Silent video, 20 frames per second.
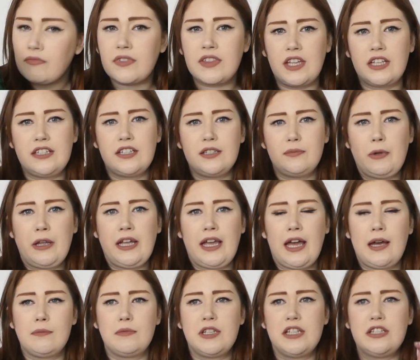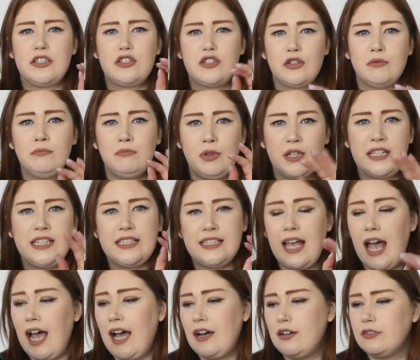this has been kept in somebody's
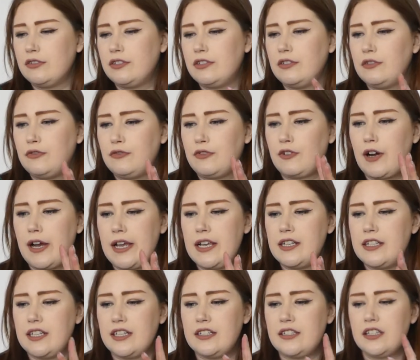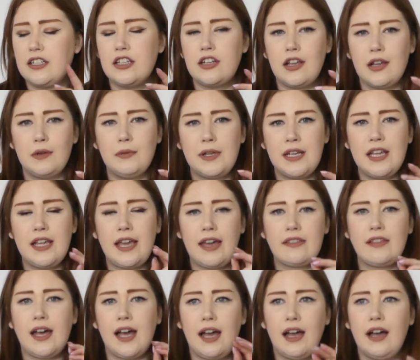house for ages. You know when you get
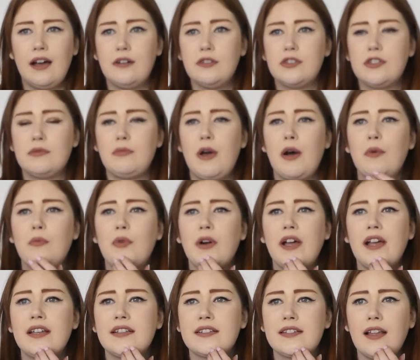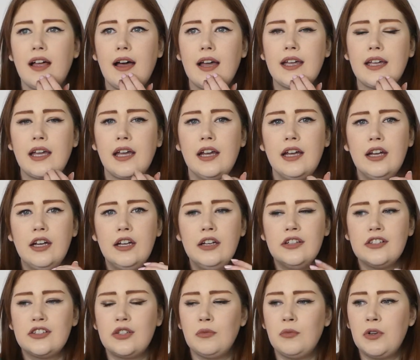that house smell, but it's like
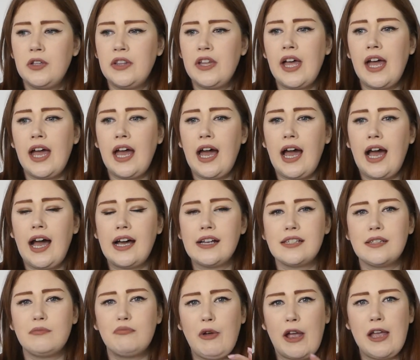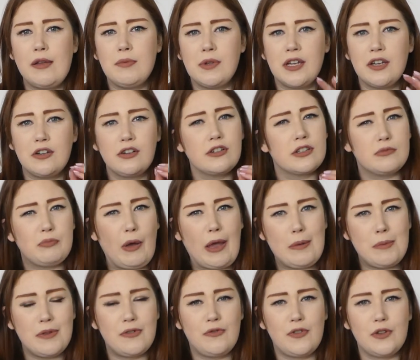someone that has a baby and cooks
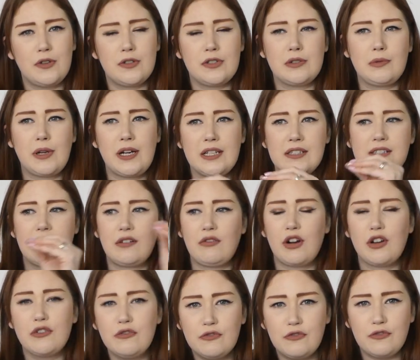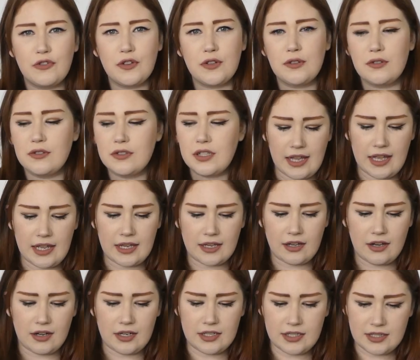baby food as well as their own food. It
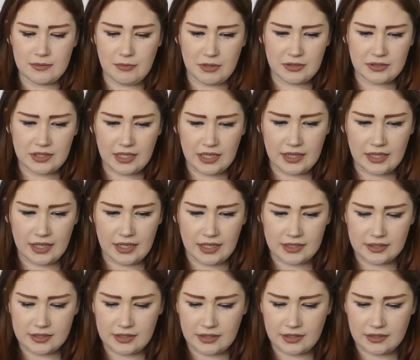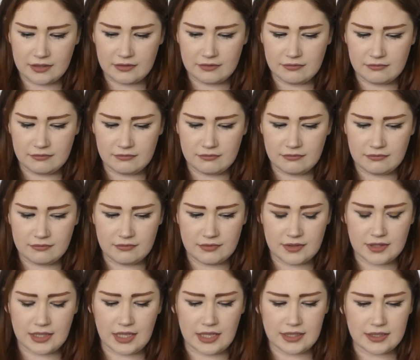kind of smells that, so
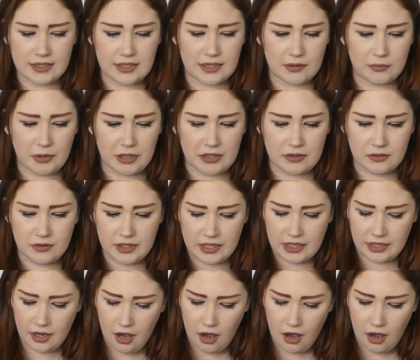that's a little bit annoying.